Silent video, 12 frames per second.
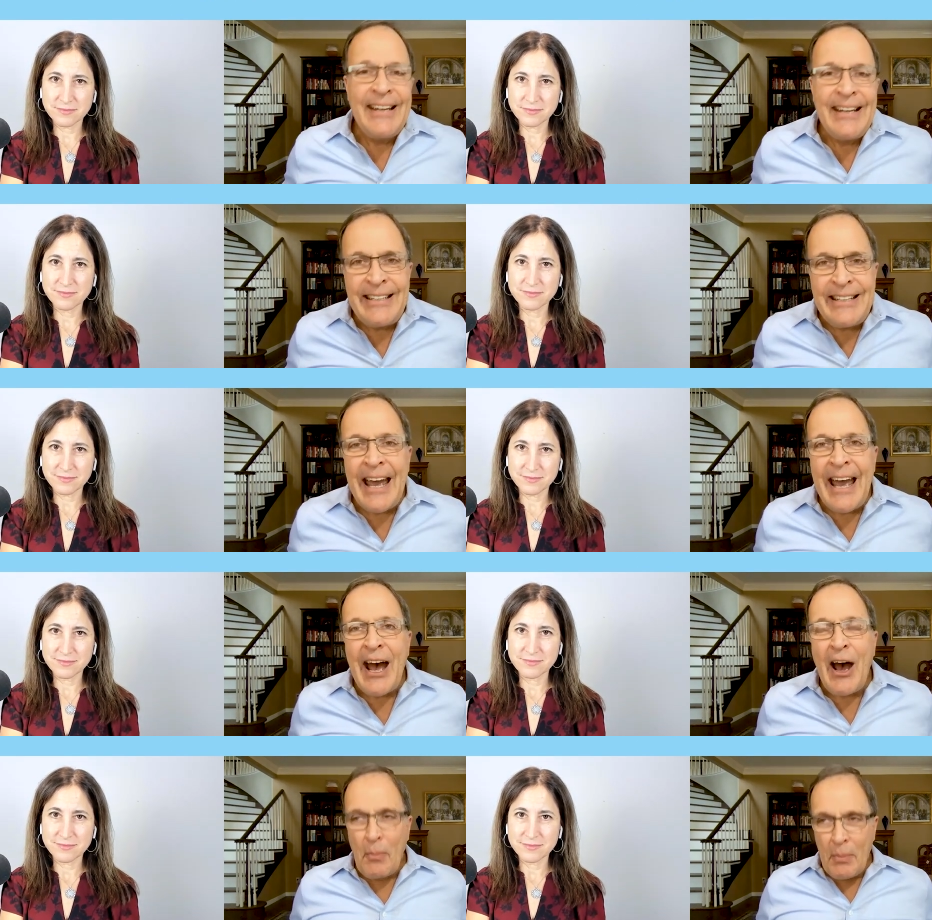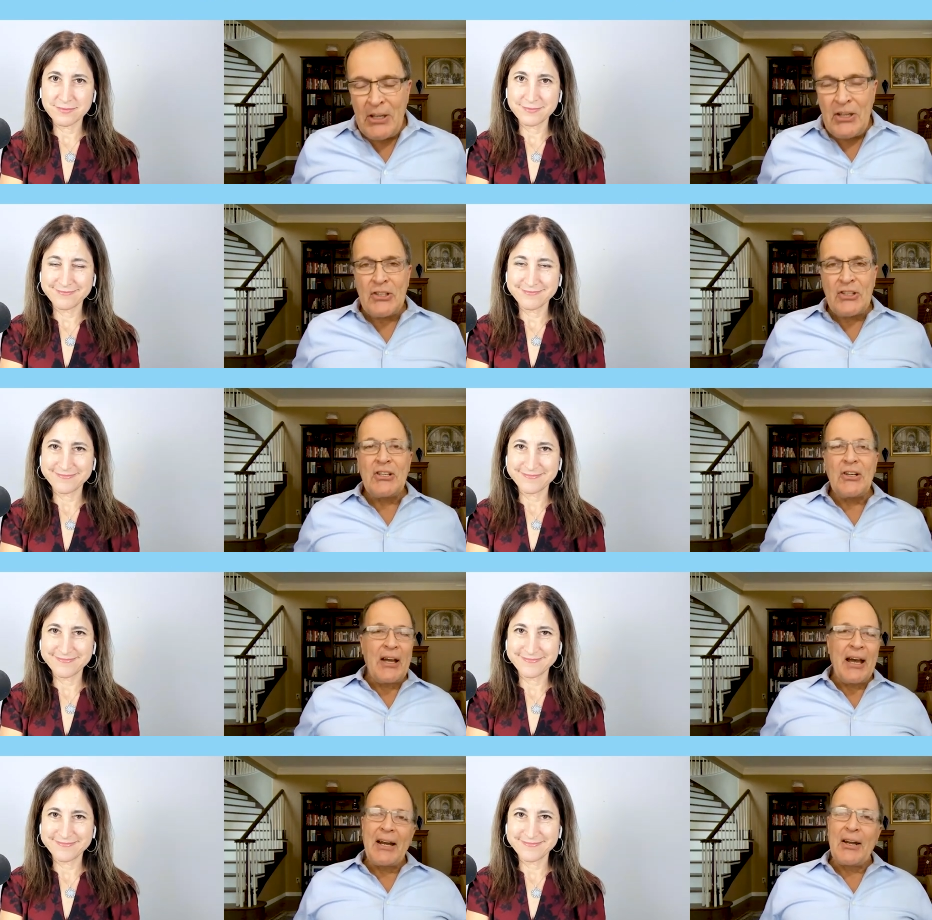Speaker 1: Yeah, but you still
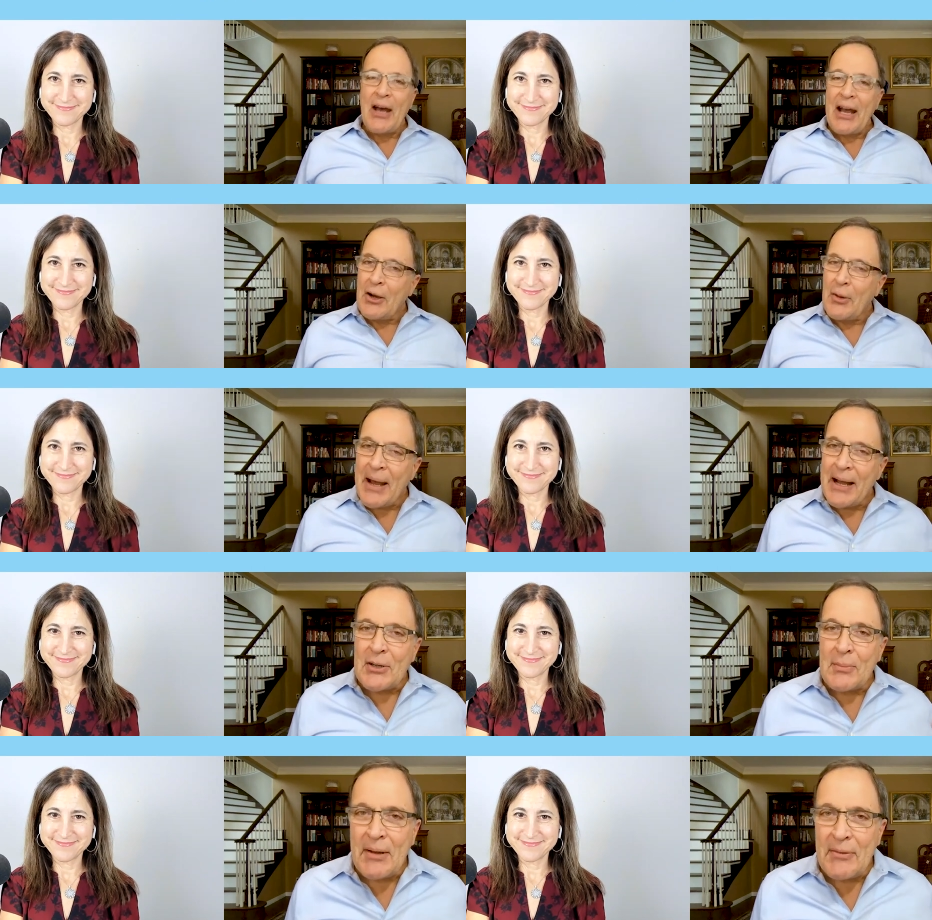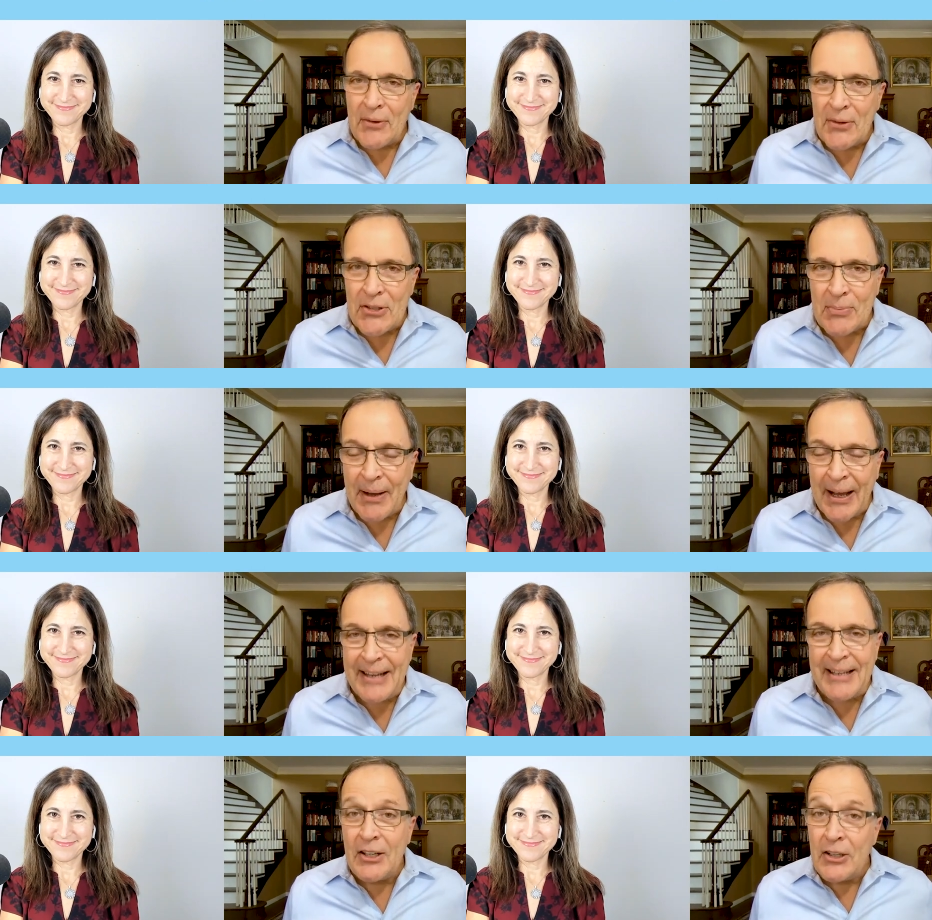got to go. I go back to my first
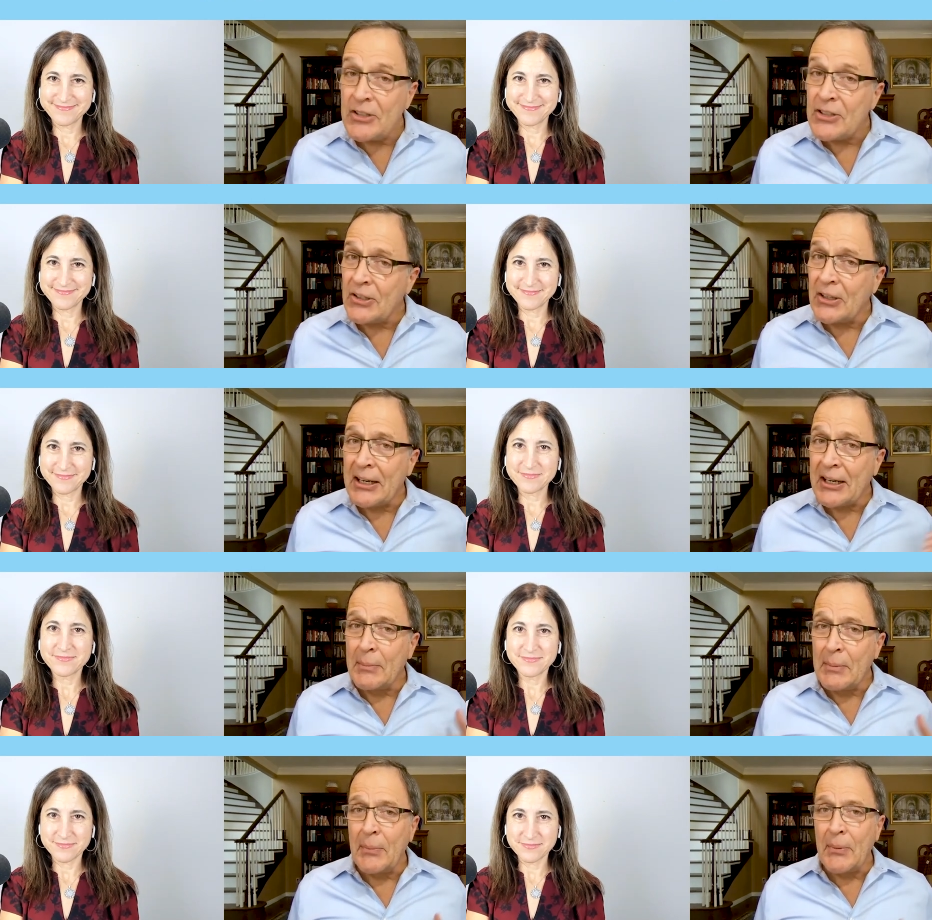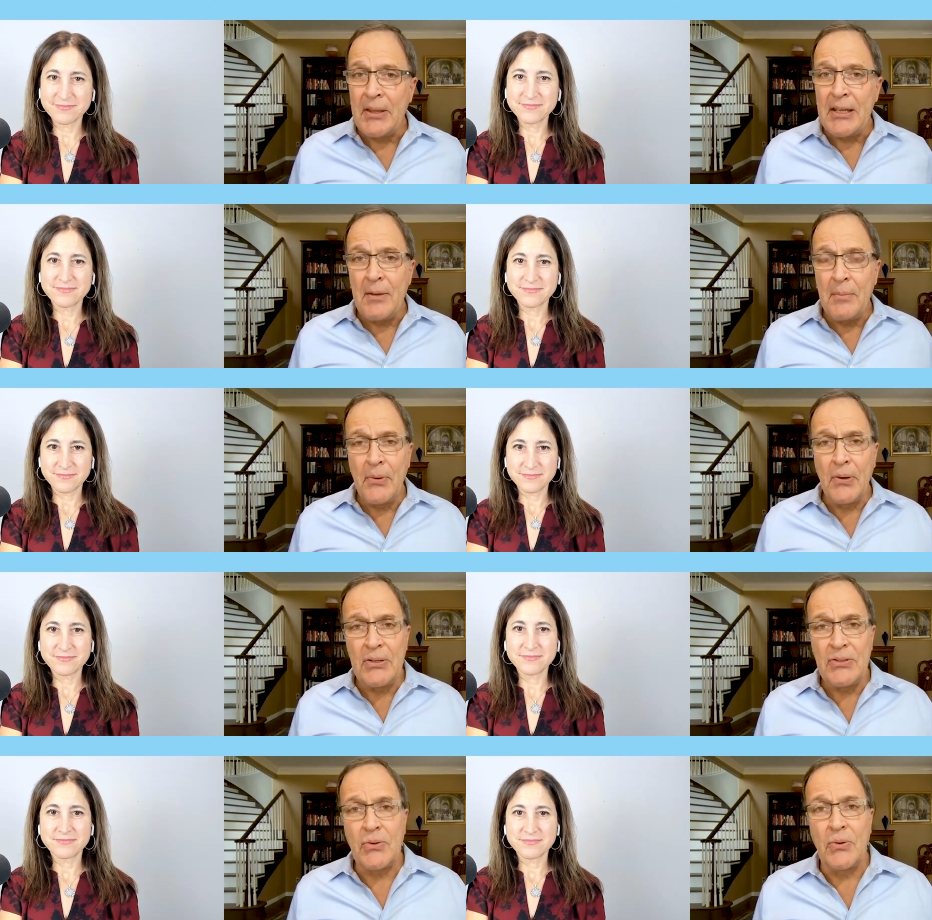idea. You still got to come up with the
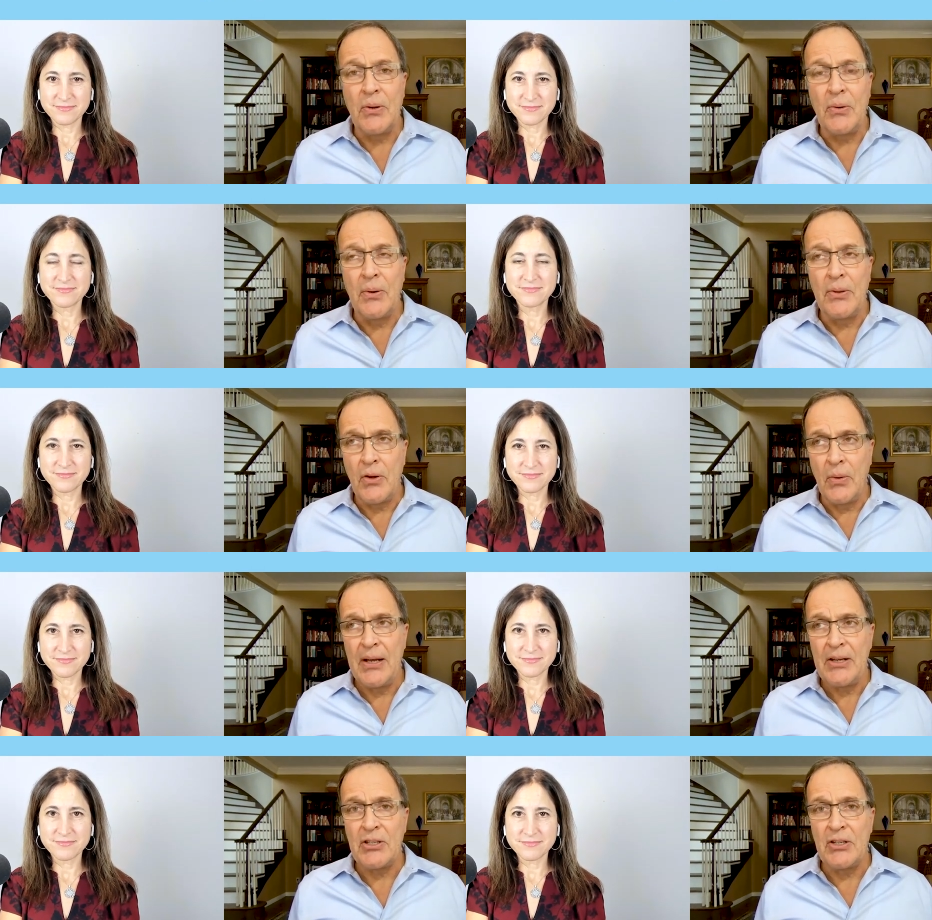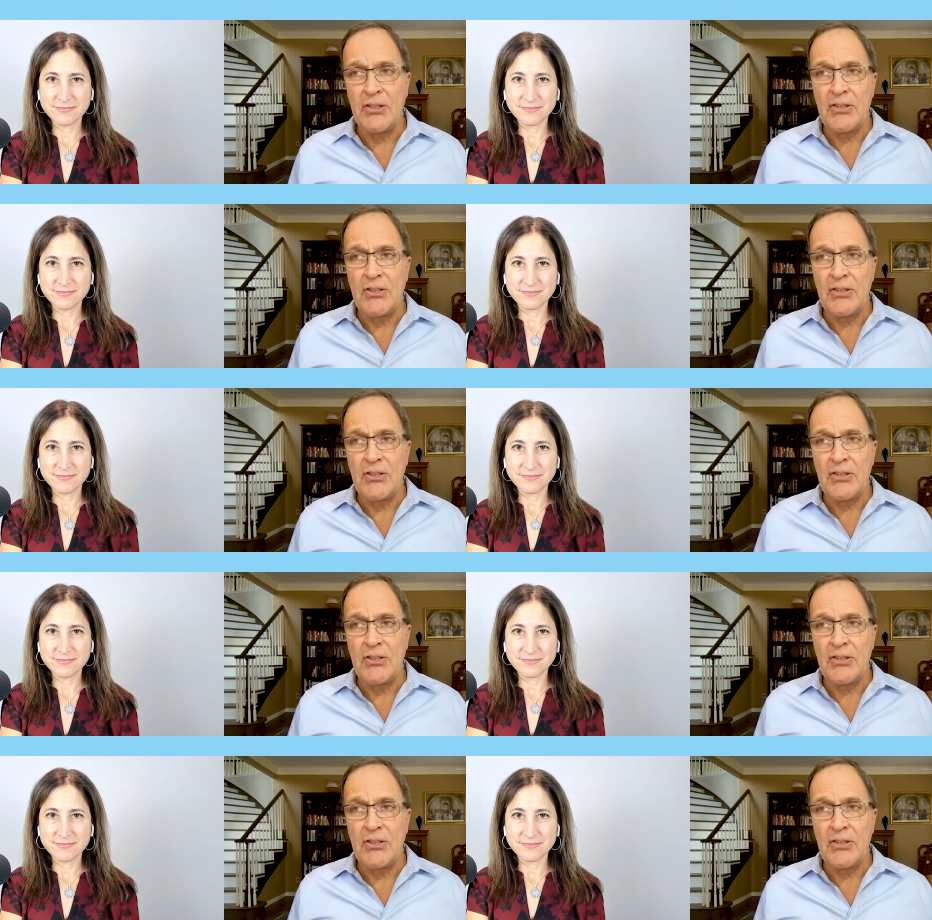inputs or, or the questions.